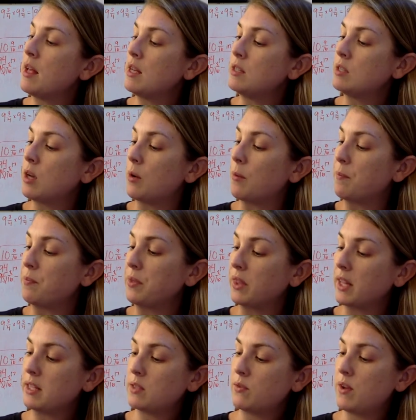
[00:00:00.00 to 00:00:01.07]
So
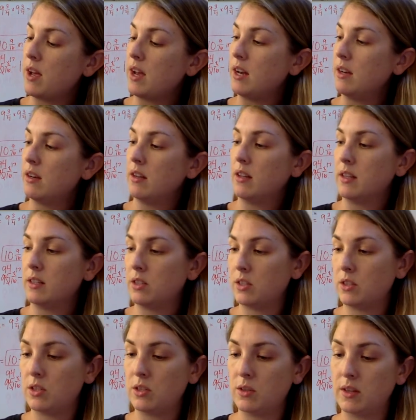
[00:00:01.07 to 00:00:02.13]
let's
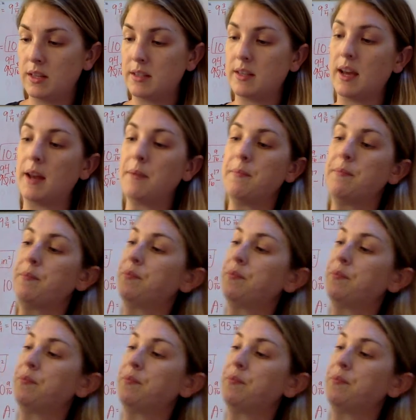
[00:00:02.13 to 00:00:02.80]
just do this side.